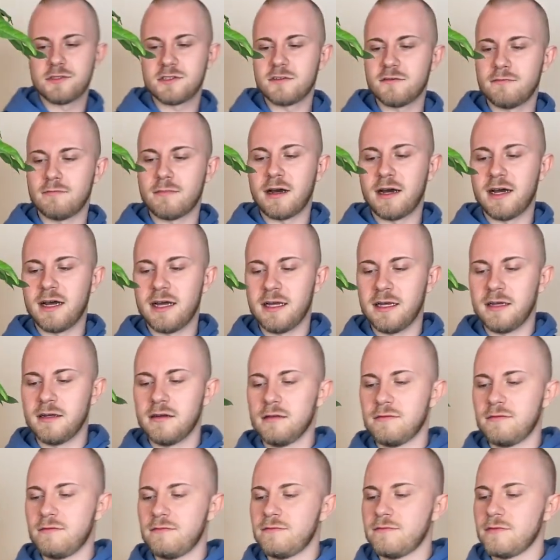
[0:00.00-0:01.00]
of my
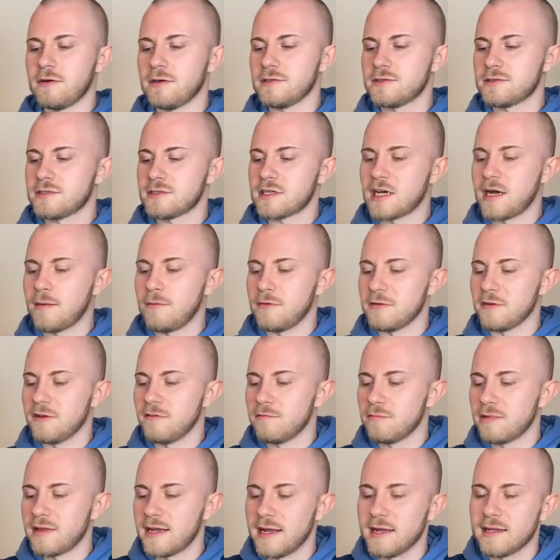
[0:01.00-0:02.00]
first couple of
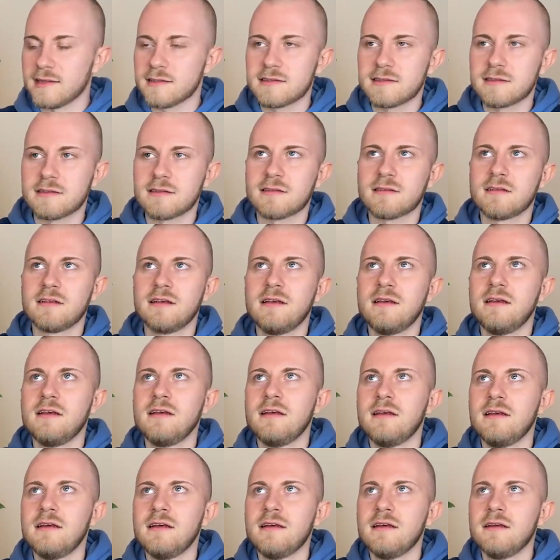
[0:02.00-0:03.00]
plants
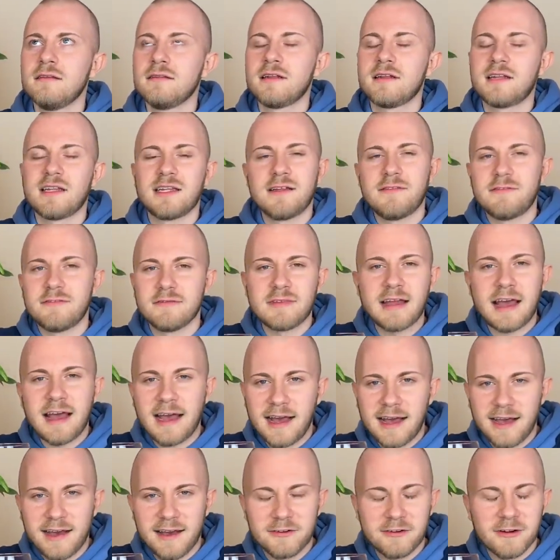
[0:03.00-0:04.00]
that I've even
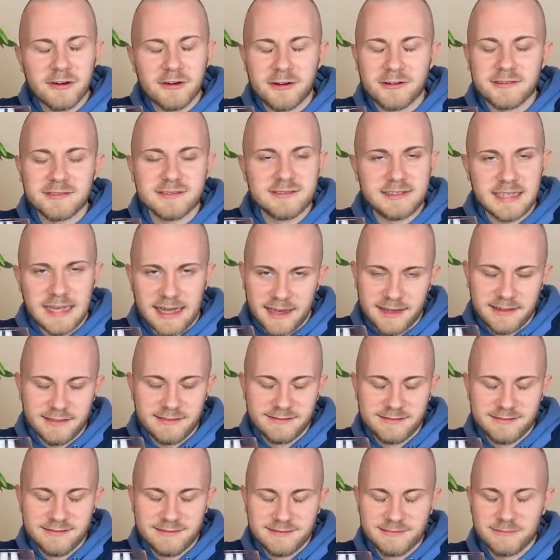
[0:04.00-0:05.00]
had are all dead,
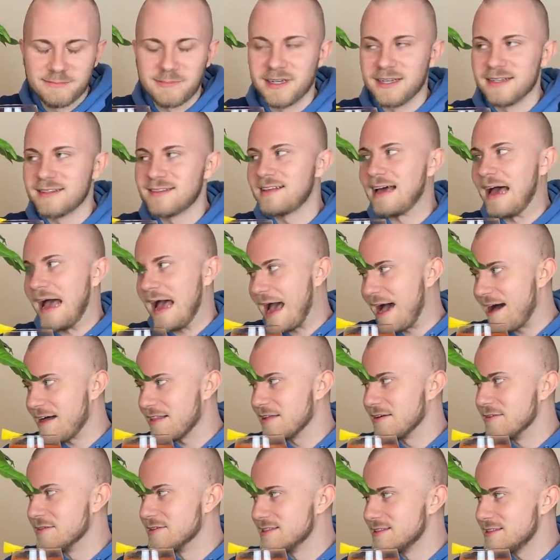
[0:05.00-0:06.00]
but that
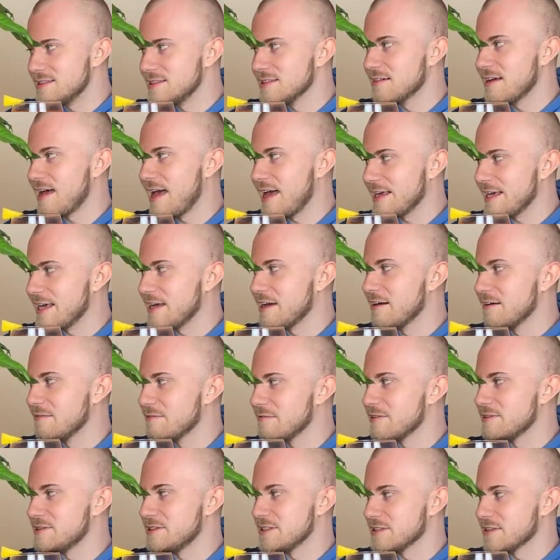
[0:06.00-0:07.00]
aloe is still hanging on
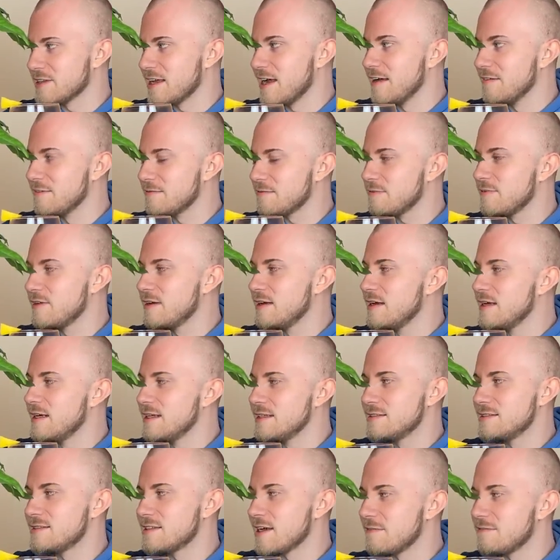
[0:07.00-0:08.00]
for dear life.
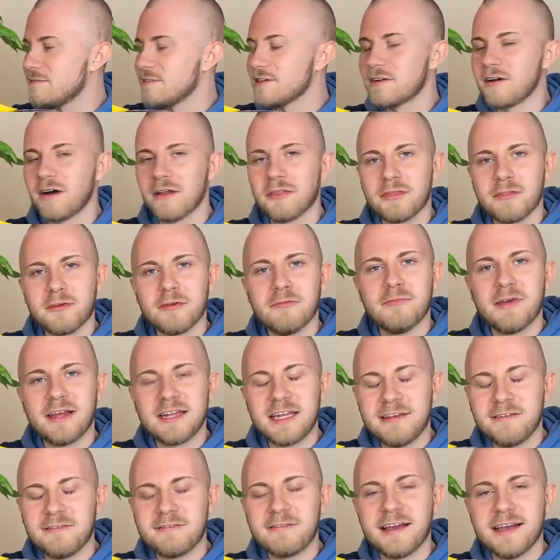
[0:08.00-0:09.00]
It's definitely gone through
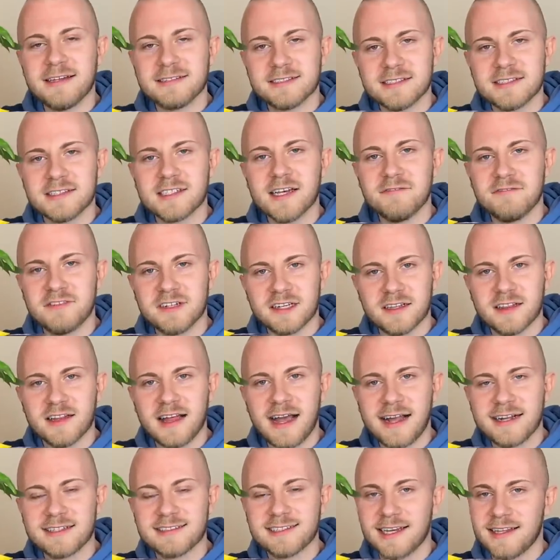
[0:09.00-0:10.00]
many phases of
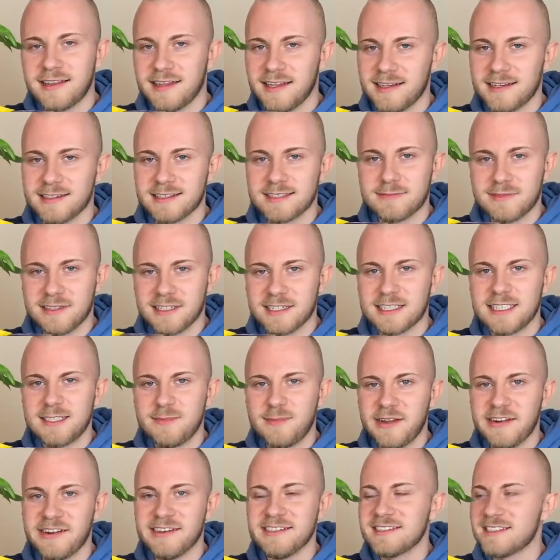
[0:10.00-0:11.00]
neglect. I think it's been
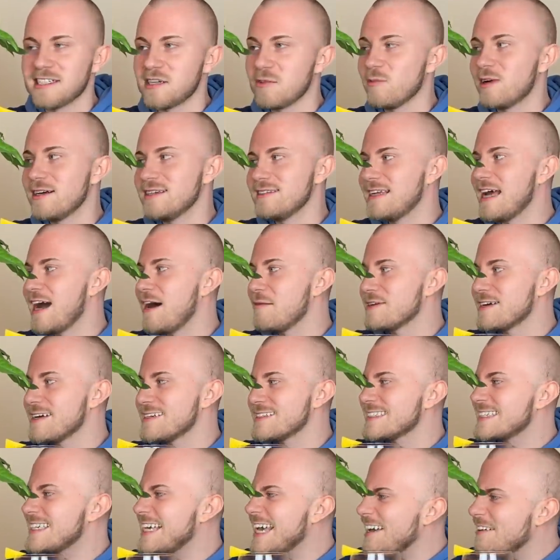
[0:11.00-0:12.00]
experiencing one now because
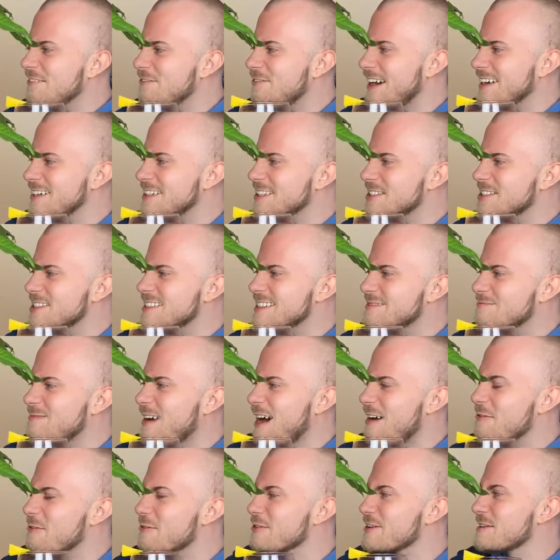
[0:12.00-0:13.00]
I can't find a good
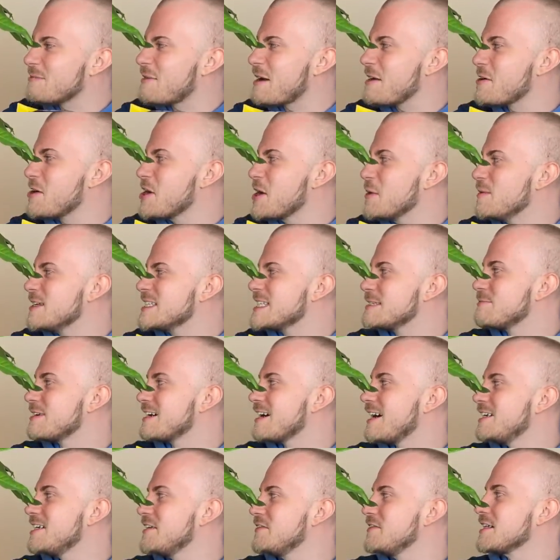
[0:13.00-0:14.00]
spot for it in my home. It's been
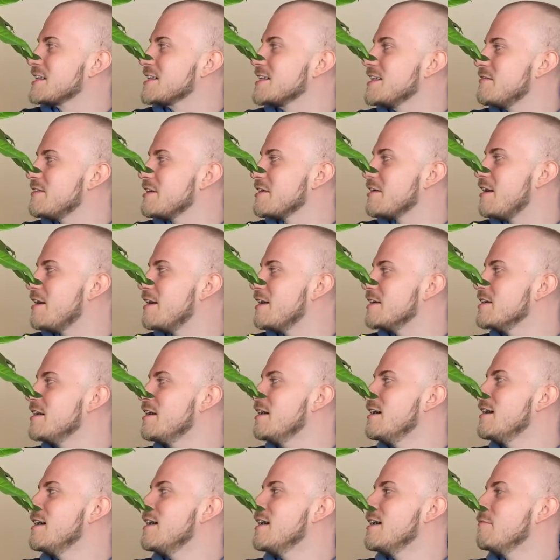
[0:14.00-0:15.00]
kind of like living on
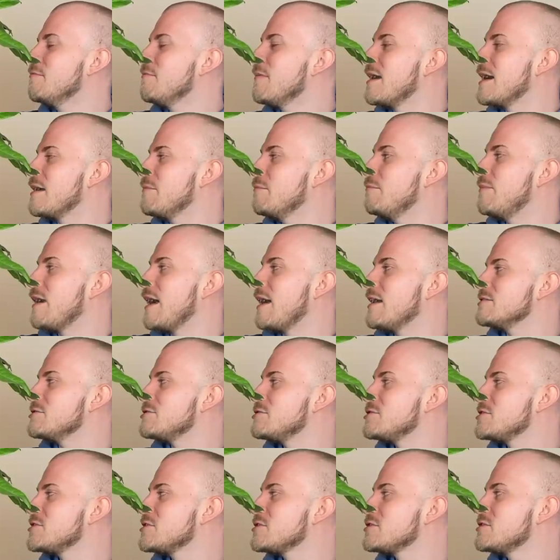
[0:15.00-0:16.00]
my bench
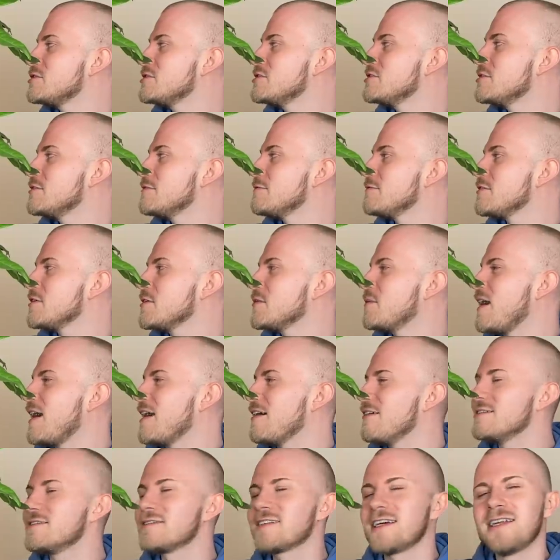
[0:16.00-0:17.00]
for a while.
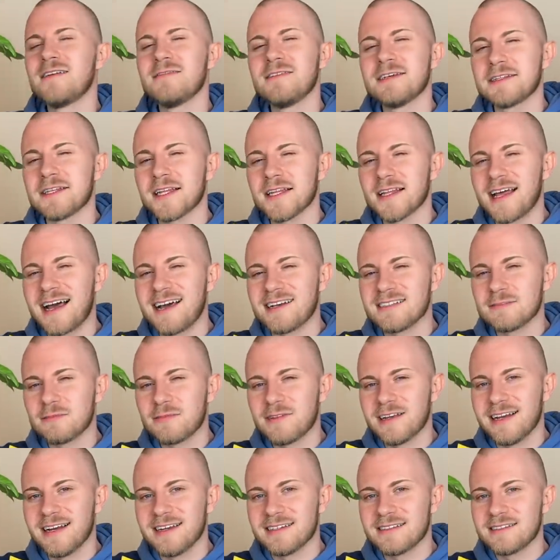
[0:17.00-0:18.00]
It's kind of like the last
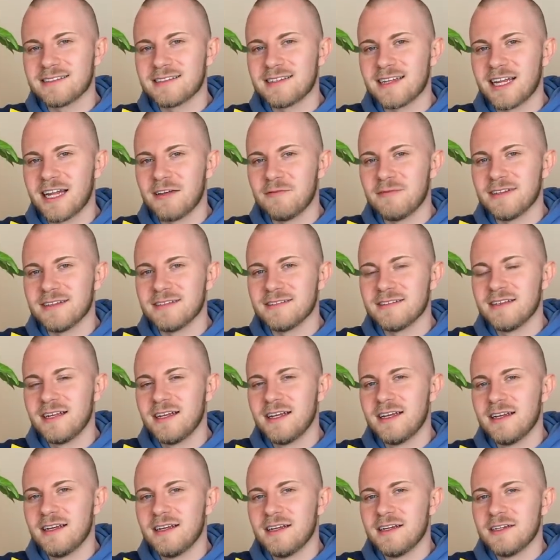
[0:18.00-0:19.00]
plant that I've been
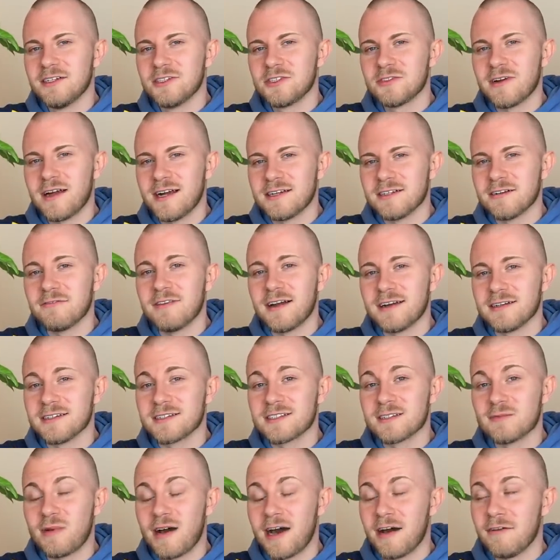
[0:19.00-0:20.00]
trying to find a
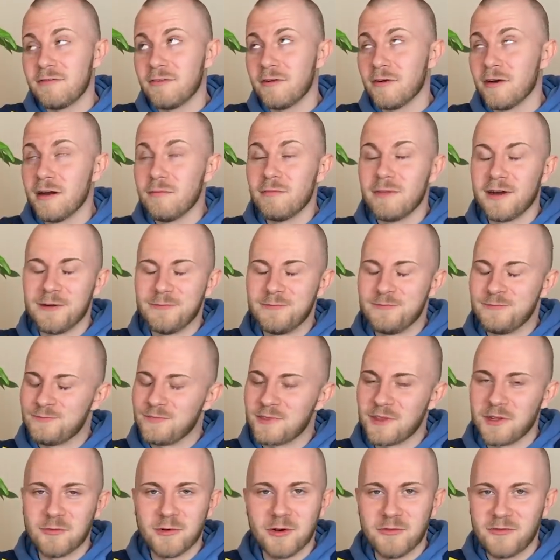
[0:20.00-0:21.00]
spot for, but
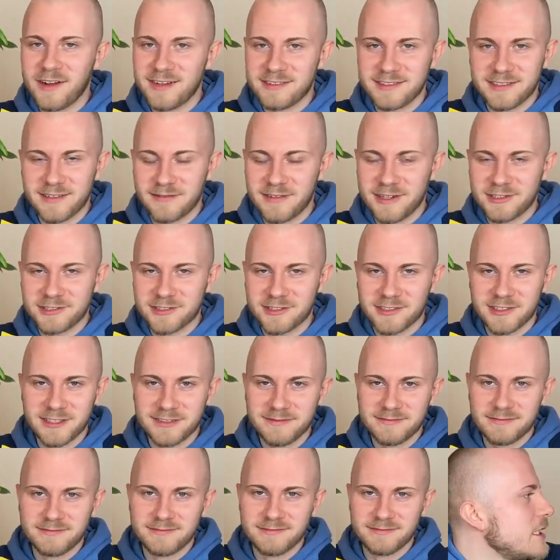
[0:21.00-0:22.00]
we'll find it eventually.
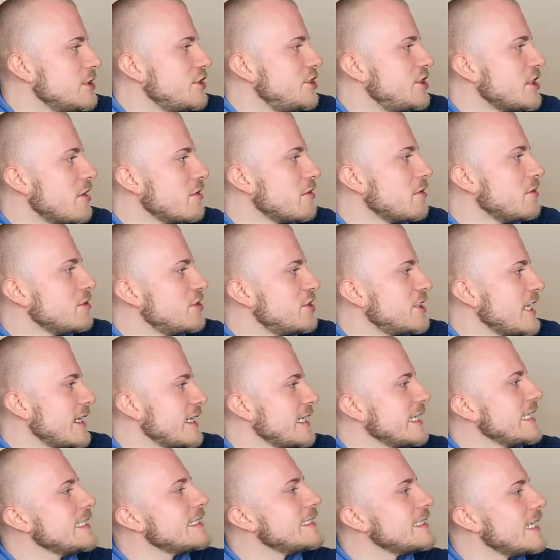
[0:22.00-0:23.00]
Jungle
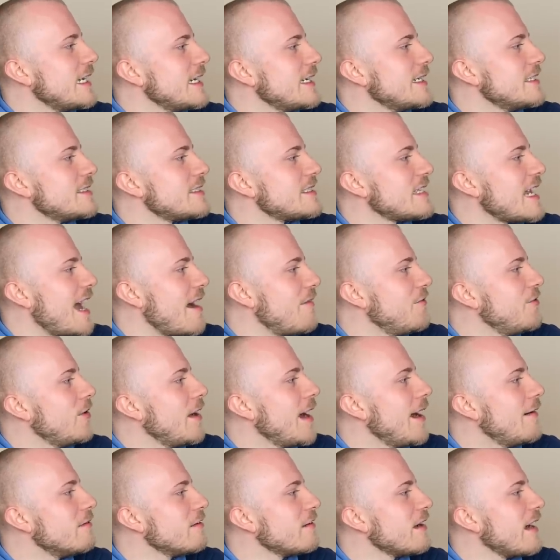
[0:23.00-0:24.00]
Jelly says, have you
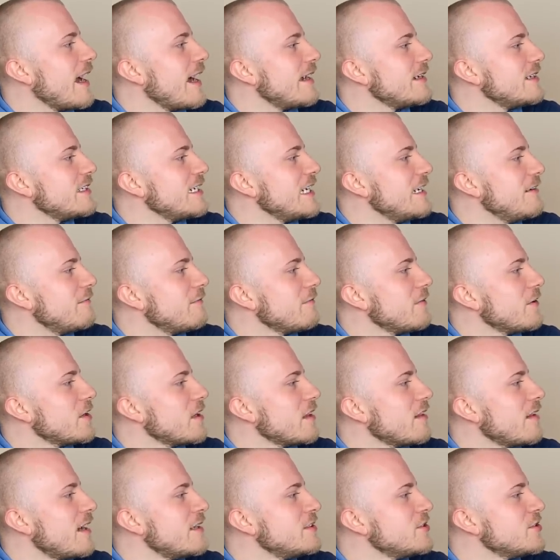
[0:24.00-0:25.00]
ever had any
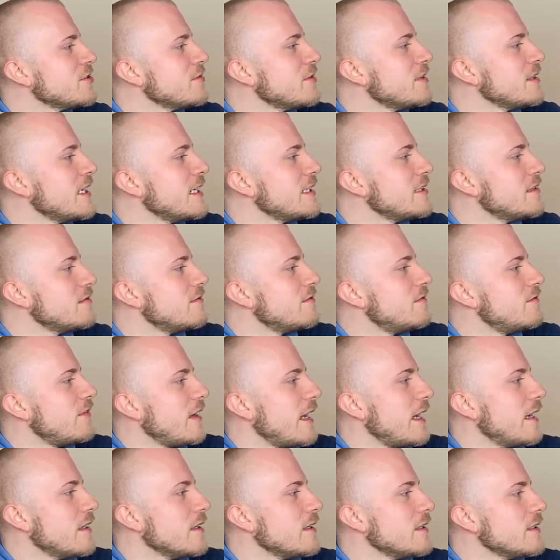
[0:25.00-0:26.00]
fertilizer related
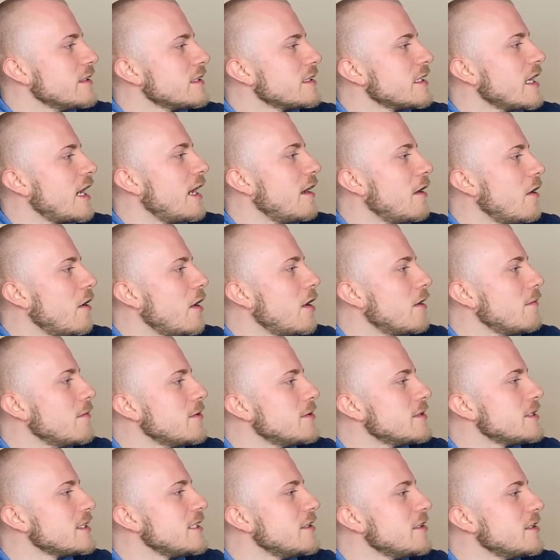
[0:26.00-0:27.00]
fails? I
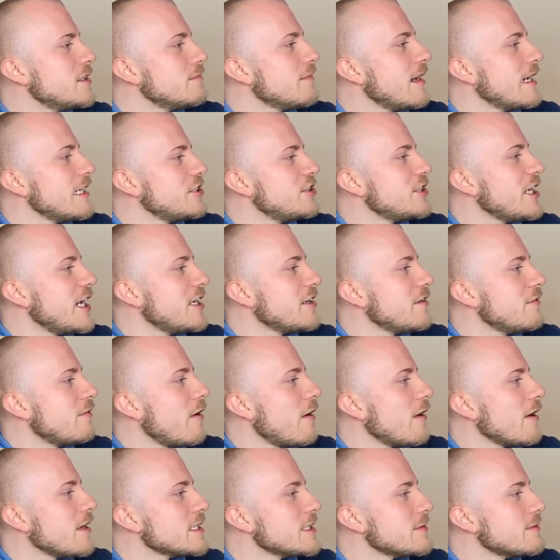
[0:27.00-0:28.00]
almost killed my chain of
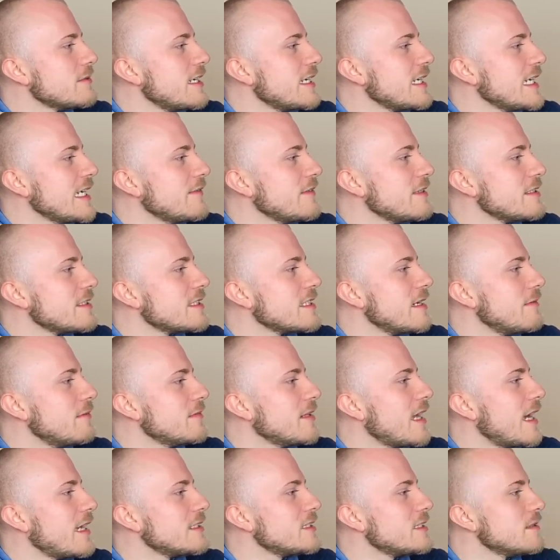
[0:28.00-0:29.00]
hearts when I gave it some
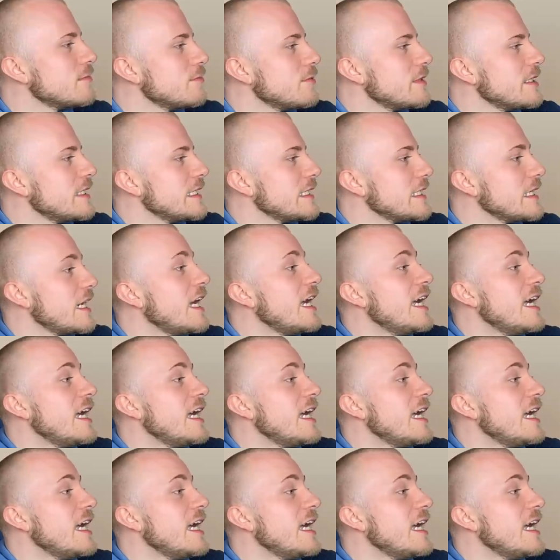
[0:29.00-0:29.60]
last spring.